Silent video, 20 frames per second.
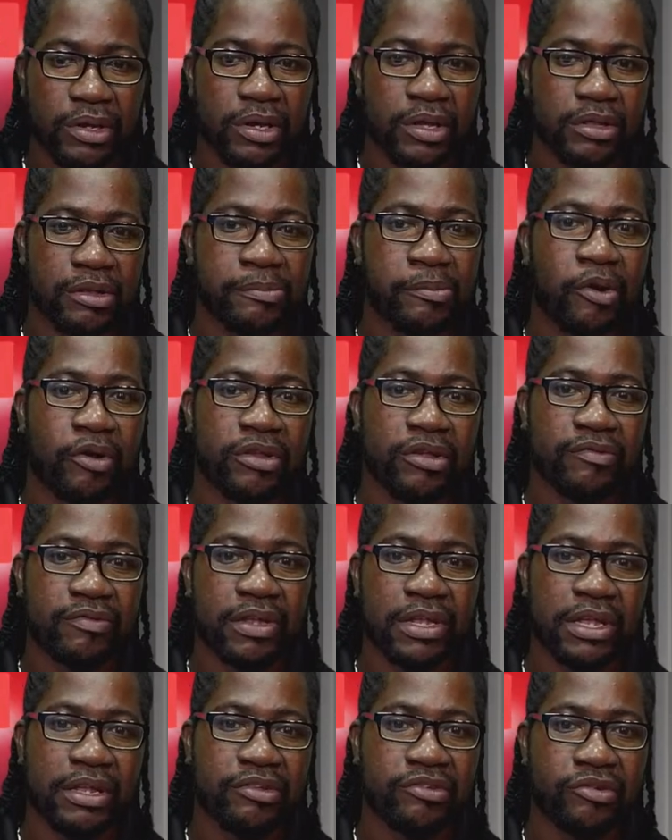The body of the
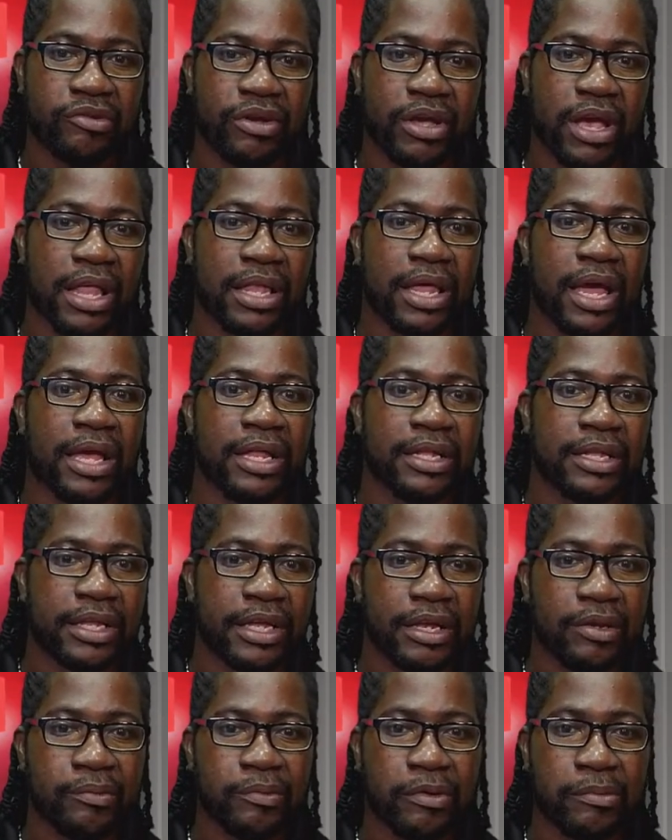late Sir Carlyle
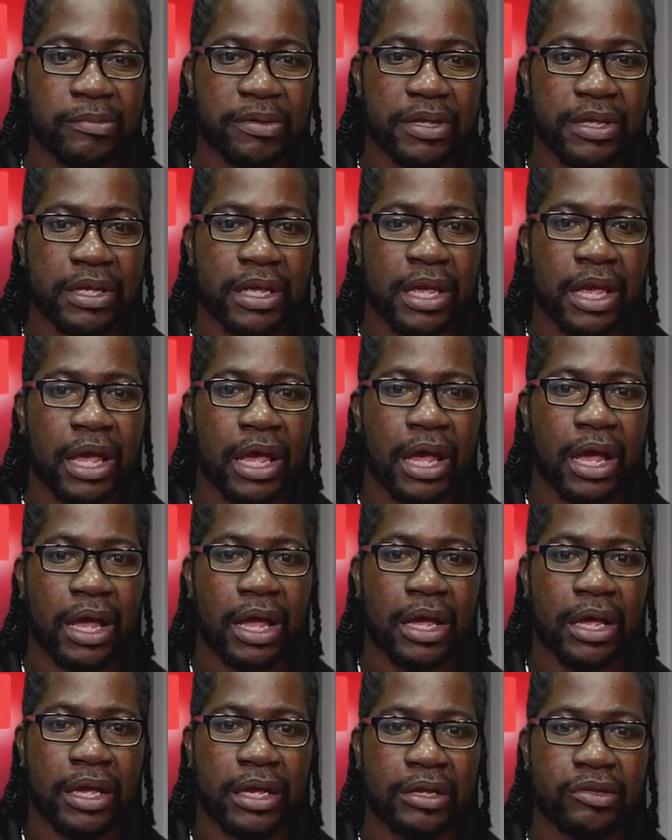Glean will be
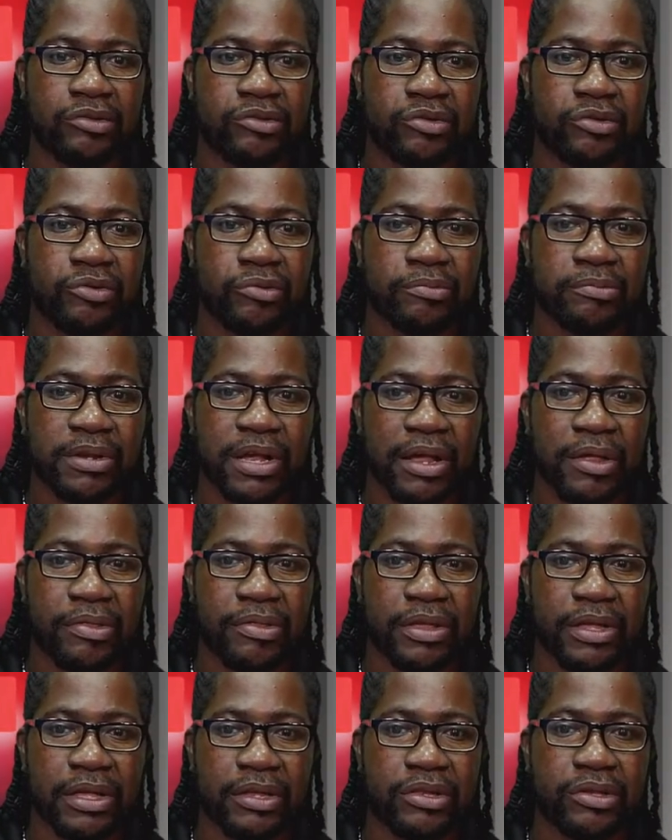entombed at
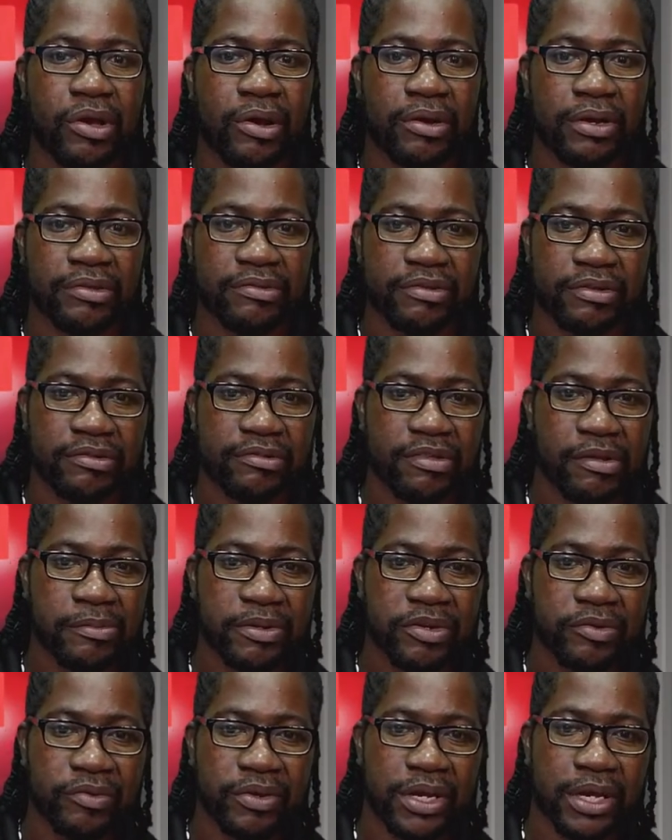the Douglaston
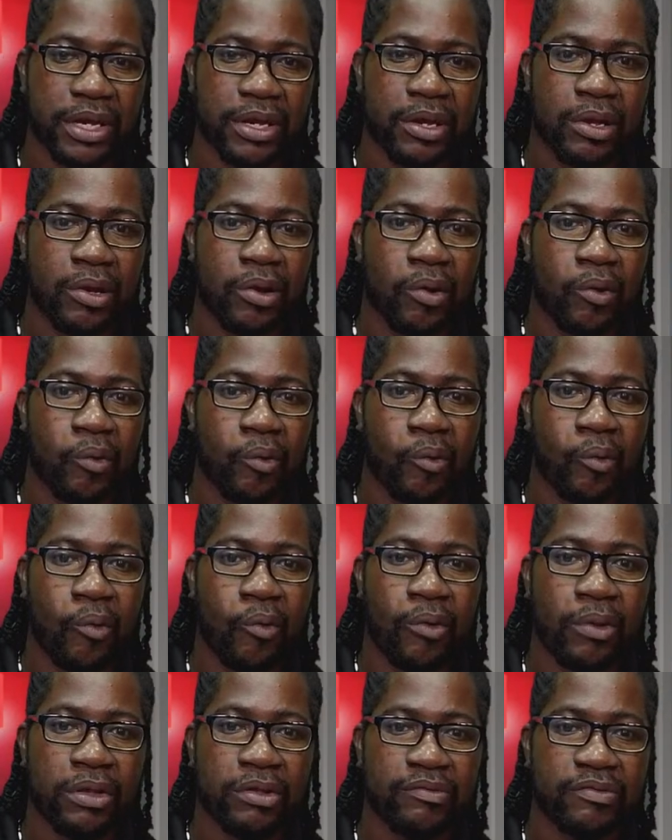Cemetery.
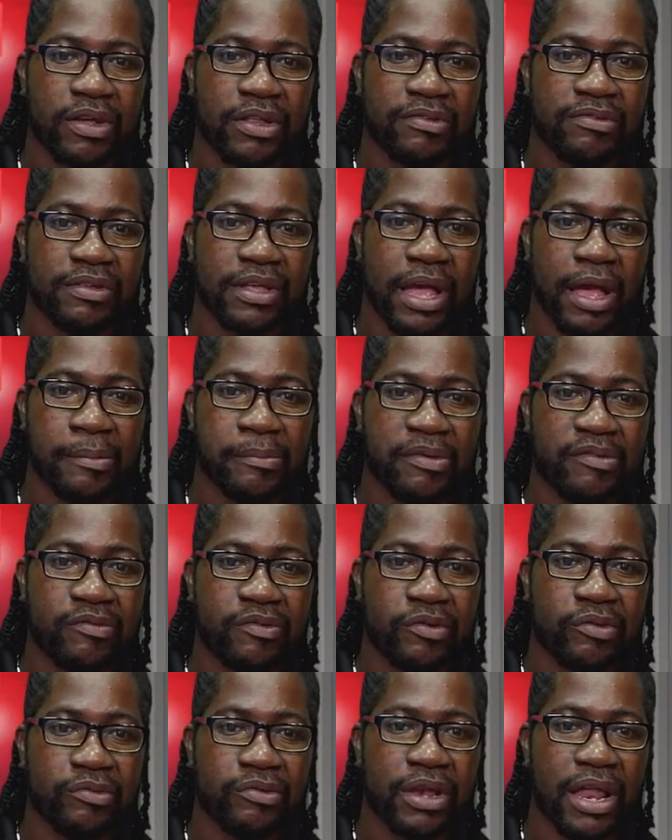All events can be
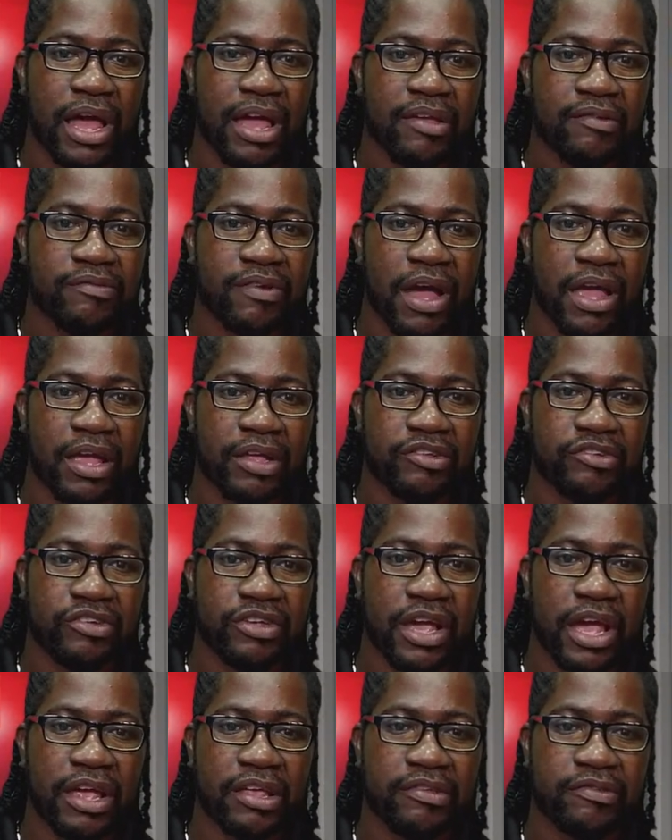viewed live via
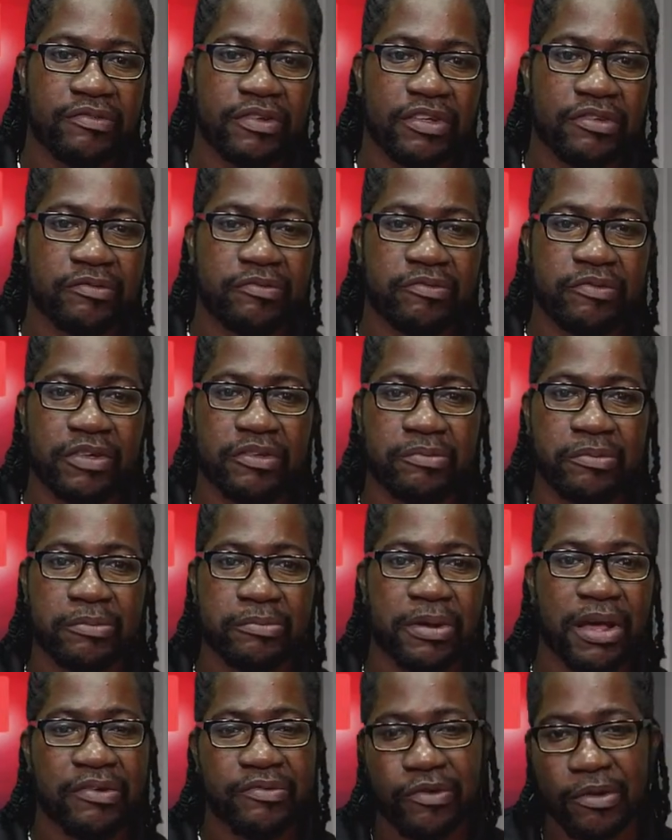GIS Facebook
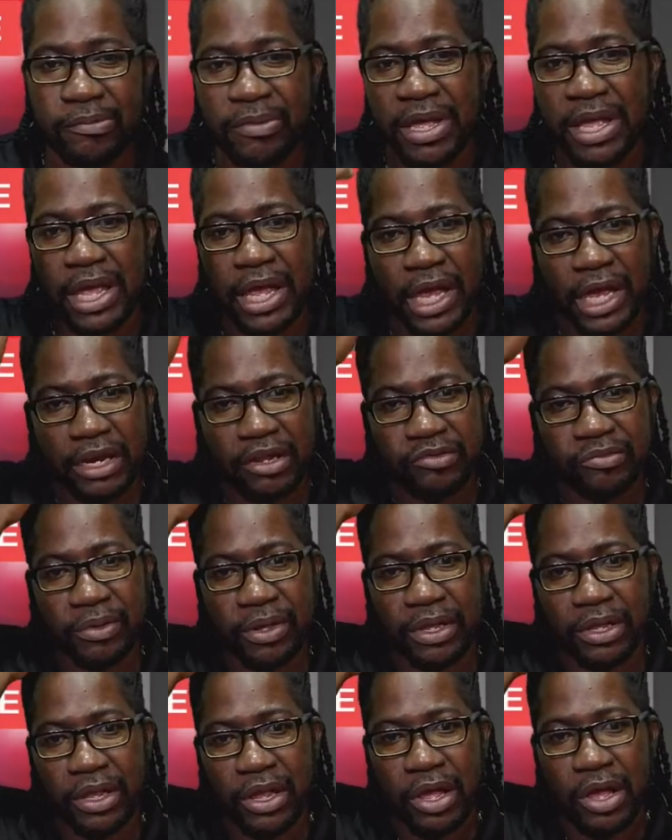platform and as
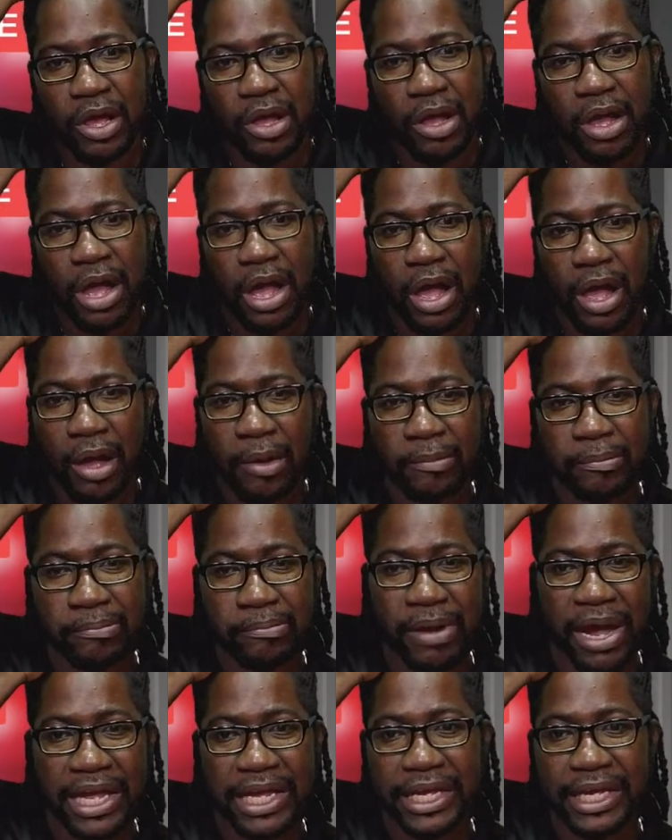well
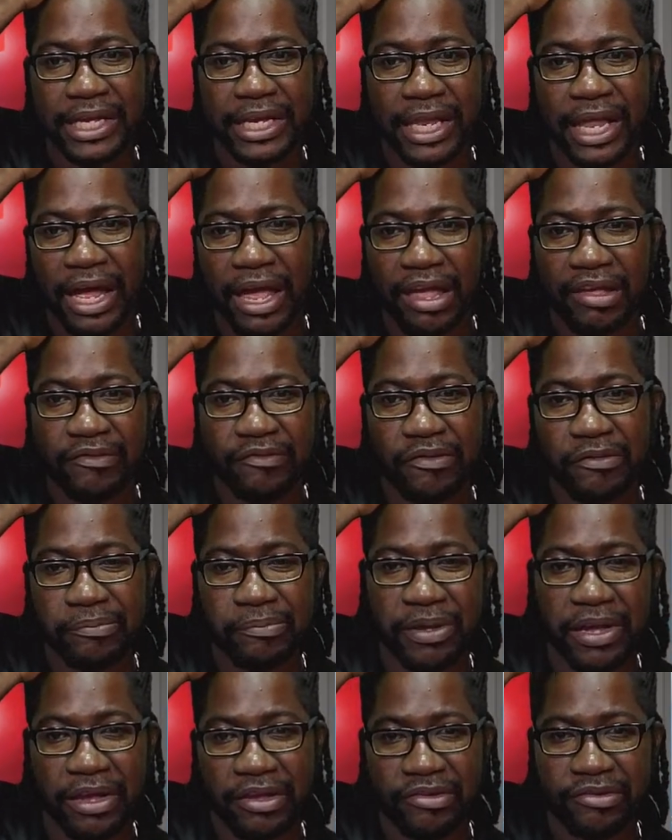Mikey Live
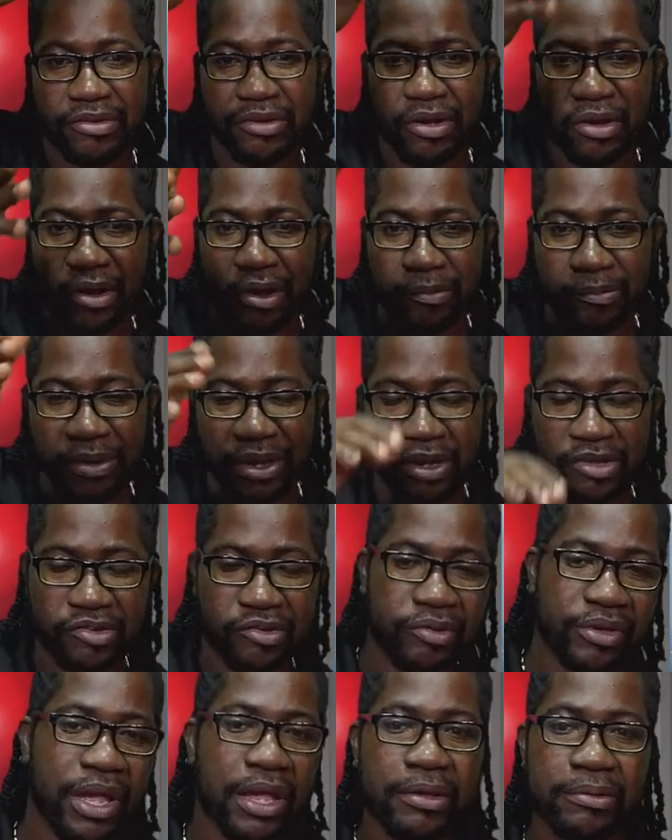page, our page,
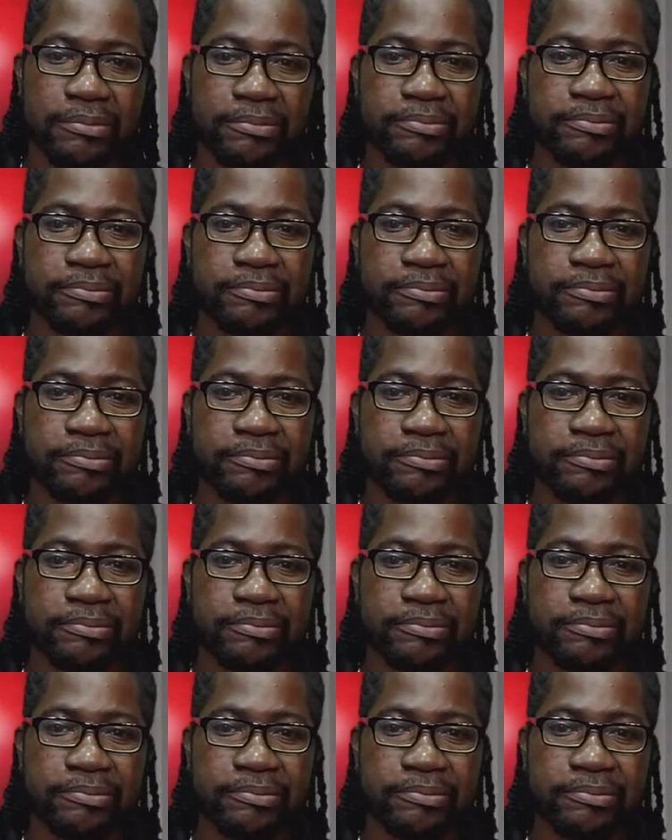okay?